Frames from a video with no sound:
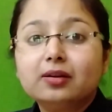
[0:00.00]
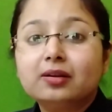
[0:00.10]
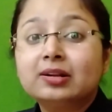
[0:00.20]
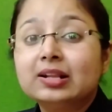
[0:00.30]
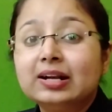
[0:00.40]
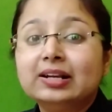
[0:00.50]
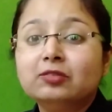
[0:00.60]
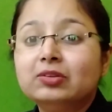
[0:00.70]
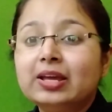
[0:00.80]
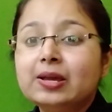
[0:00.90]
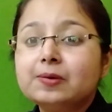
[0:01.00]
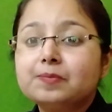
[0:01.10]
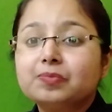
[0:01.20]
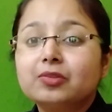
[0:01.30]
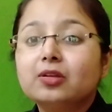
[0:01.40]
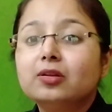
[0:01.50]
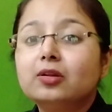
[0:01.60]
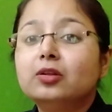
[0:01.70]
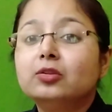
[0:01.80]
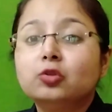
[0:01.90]
relatively
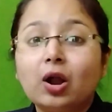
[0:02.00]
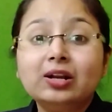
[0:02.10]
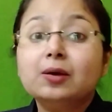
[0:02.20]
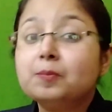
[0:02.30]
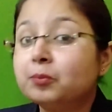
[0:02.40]
not